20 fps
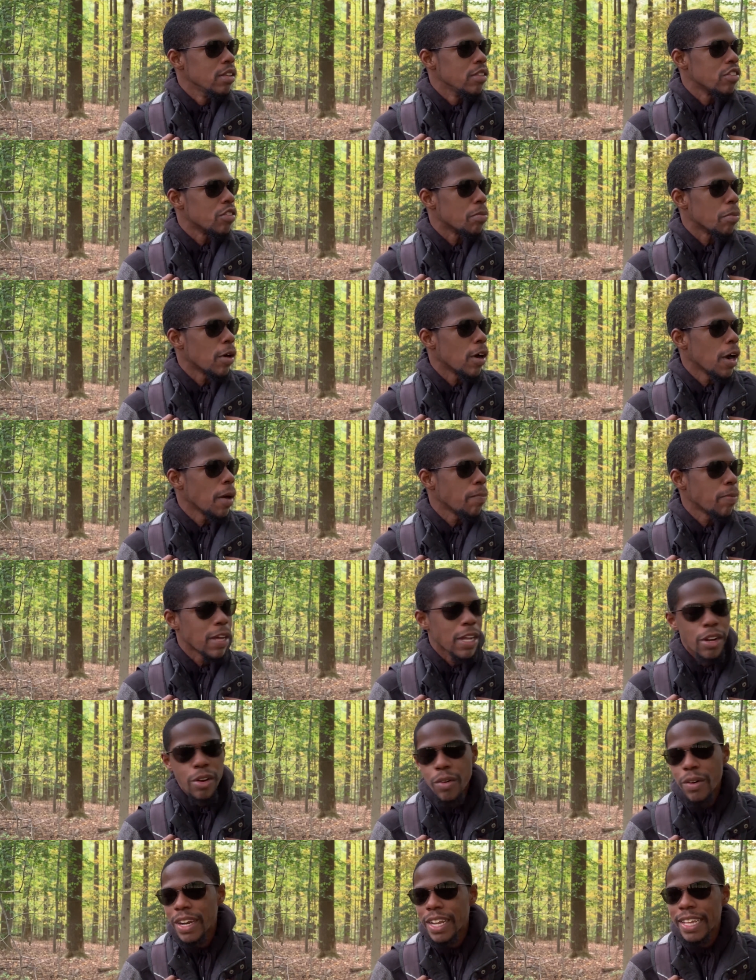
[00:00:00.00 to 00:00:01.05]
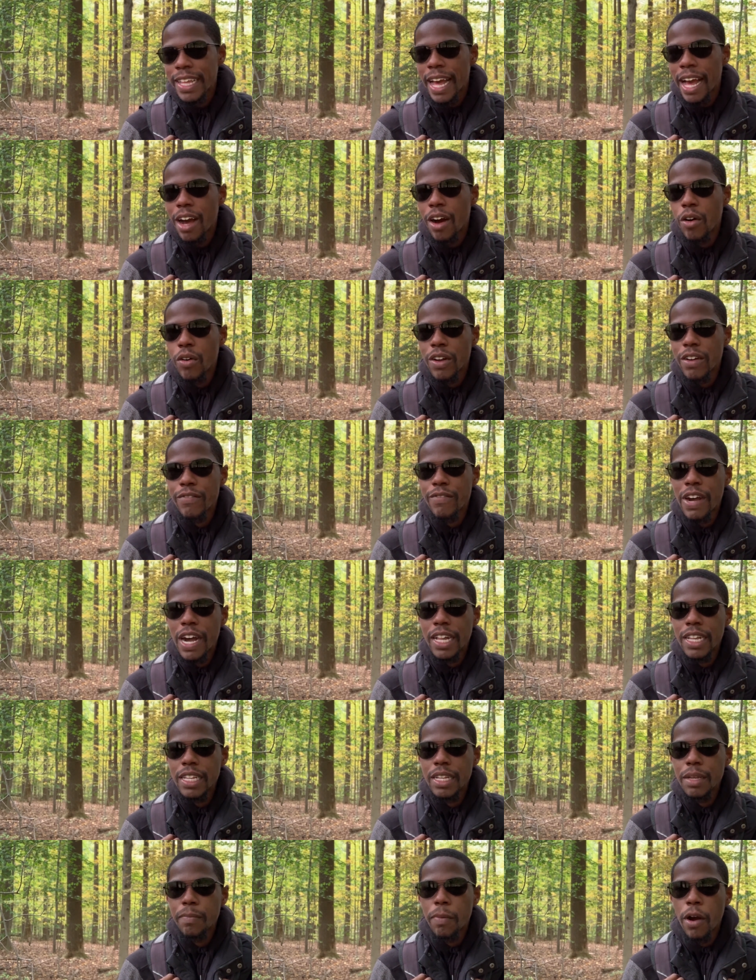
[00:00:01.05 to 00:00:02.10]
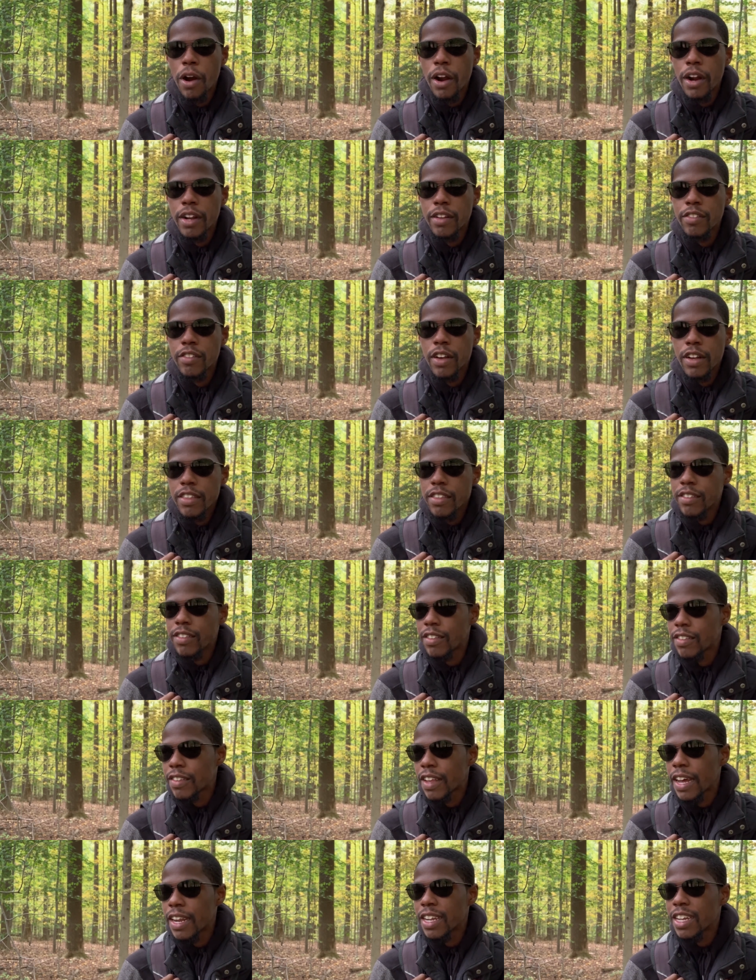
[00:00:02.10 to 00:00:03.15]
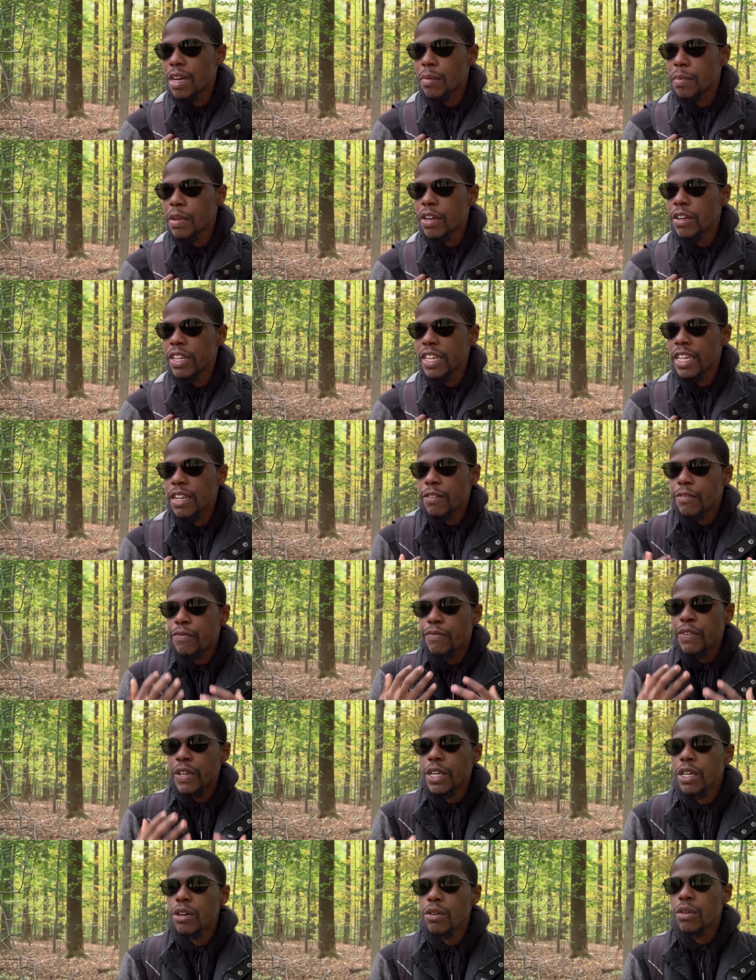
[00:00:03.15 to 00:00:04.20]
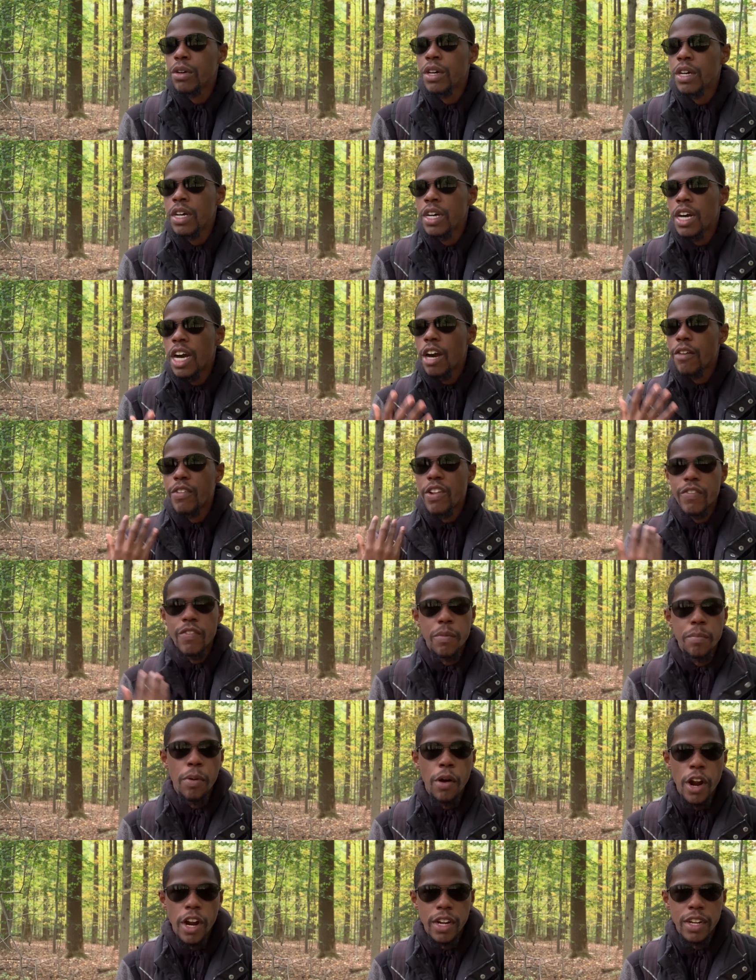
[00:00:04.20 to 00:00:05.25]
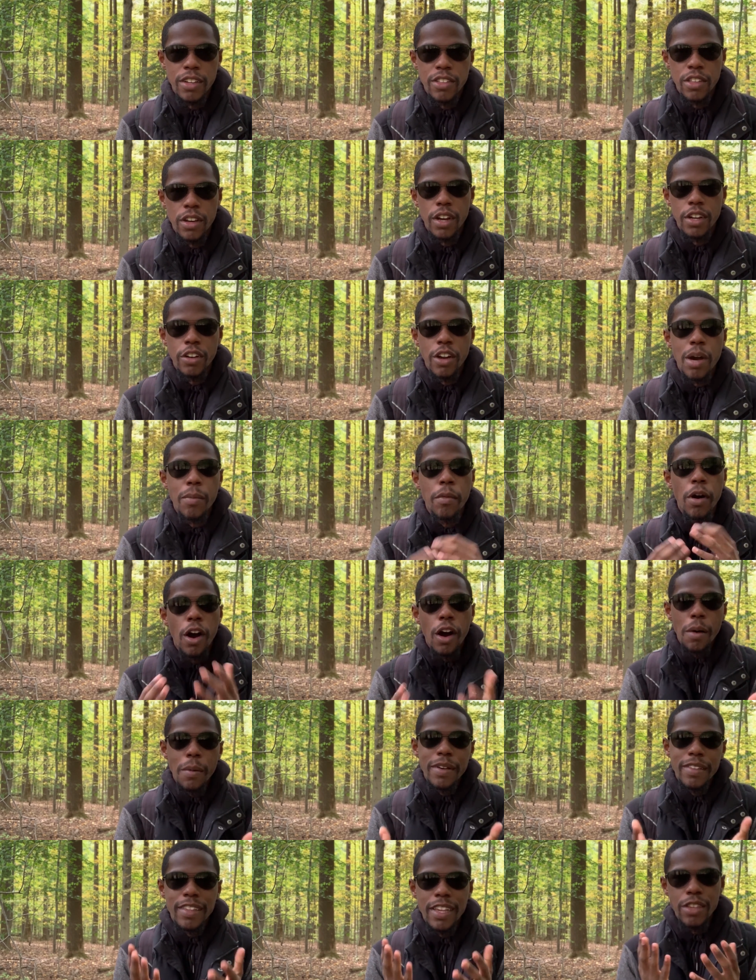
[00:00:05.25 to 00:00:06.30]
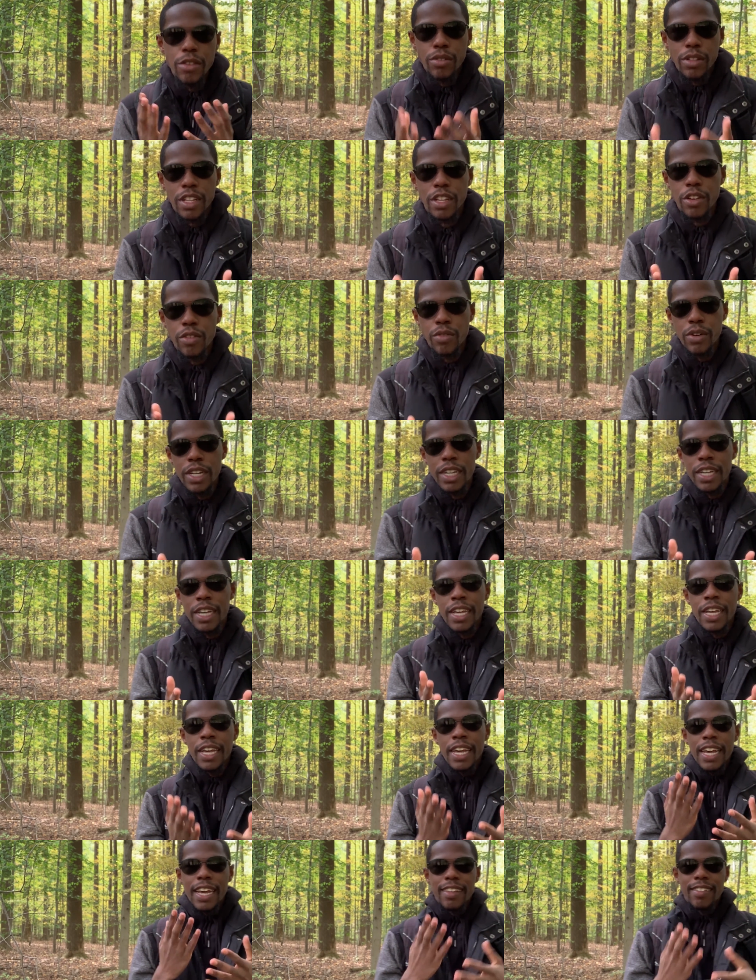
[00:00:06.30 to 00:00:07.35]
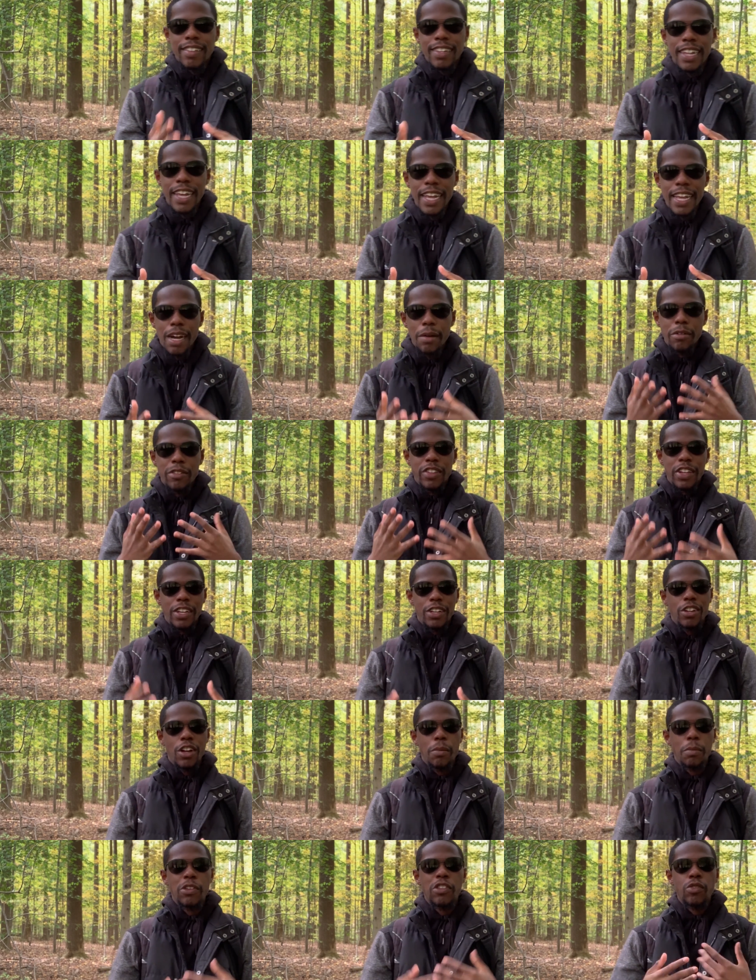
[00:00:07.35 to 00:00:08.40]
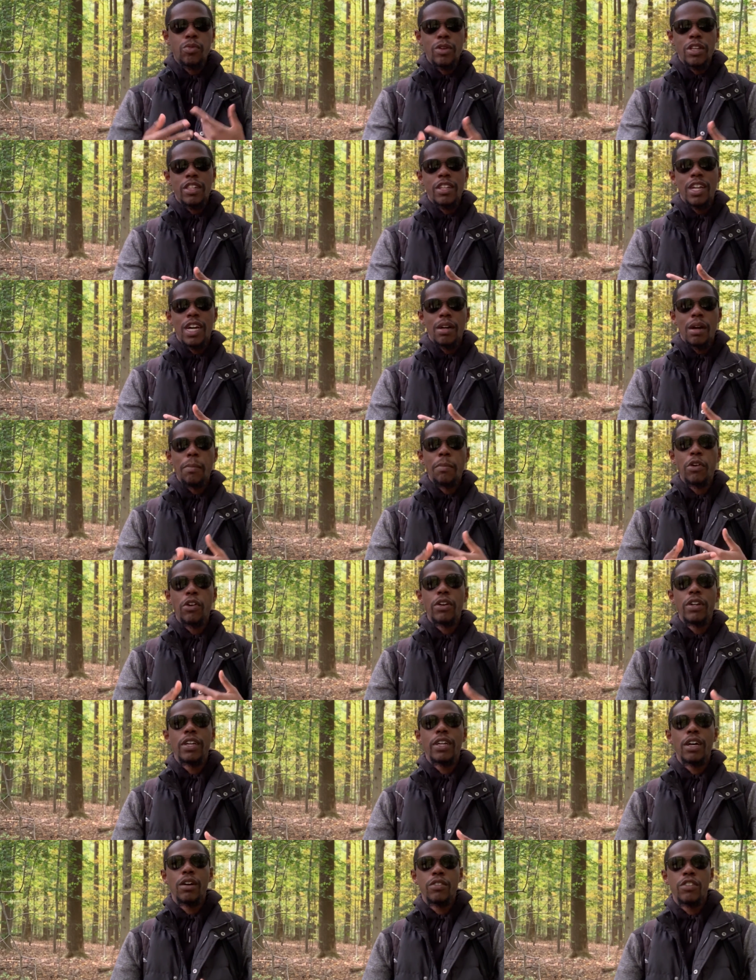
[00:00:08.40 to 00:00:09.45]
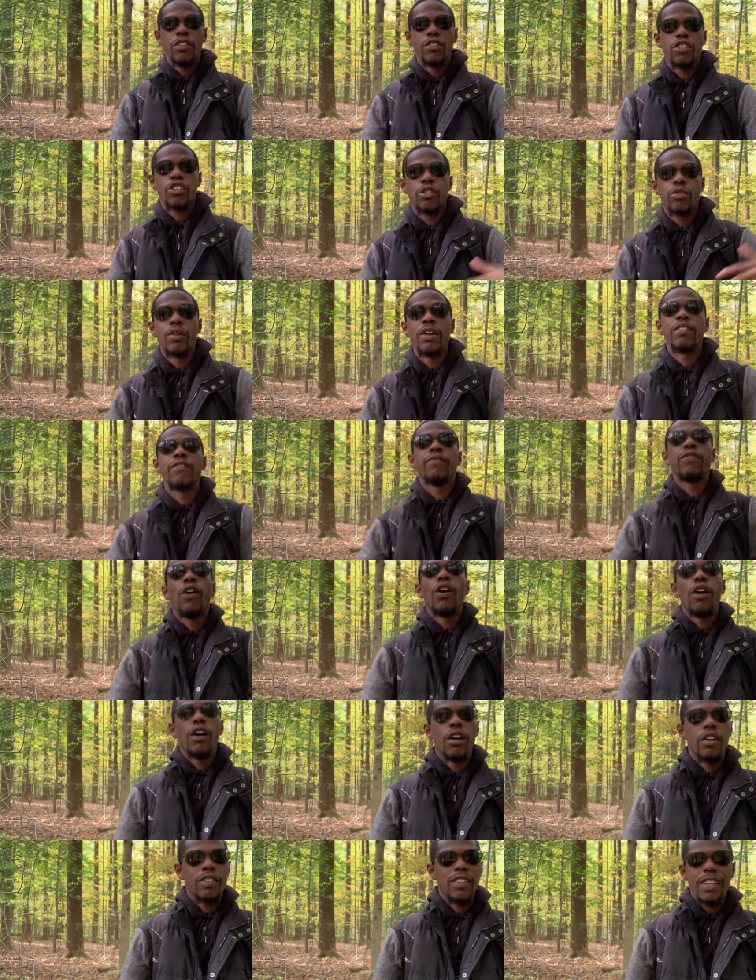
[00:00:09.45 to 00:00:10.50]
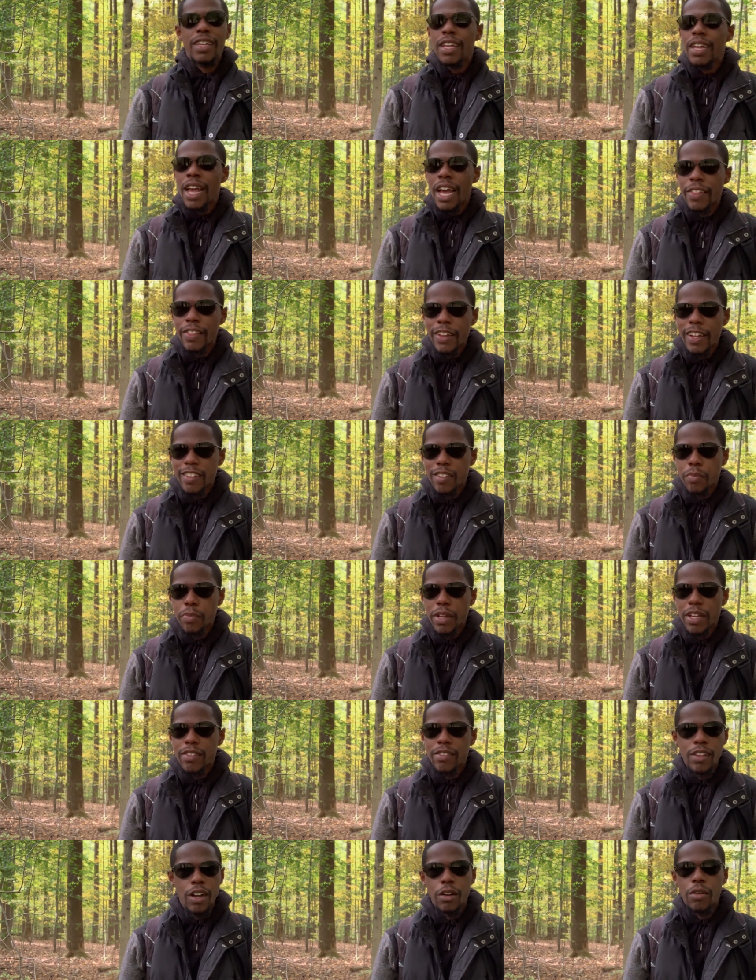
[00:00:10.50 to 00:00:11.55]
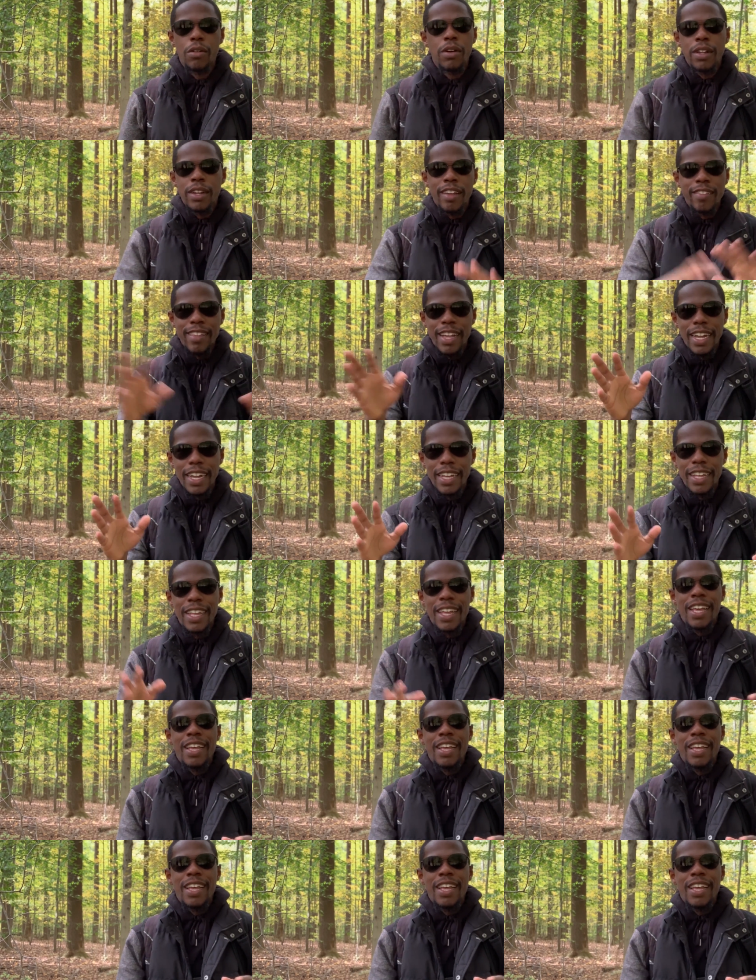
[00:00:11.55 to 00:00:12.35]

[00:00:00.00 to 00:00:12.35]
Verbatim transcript: tomorrow I plan on going to Cuyahoga Valley Park. So I just decided to come here to get a feel of a different park. Cause y'all know I'm always at Euclid Creek. And today I was like, you know, I'm gonna switch it up. I'm gonna go to Chagrin Falls. I think that's the place. No, that's not it.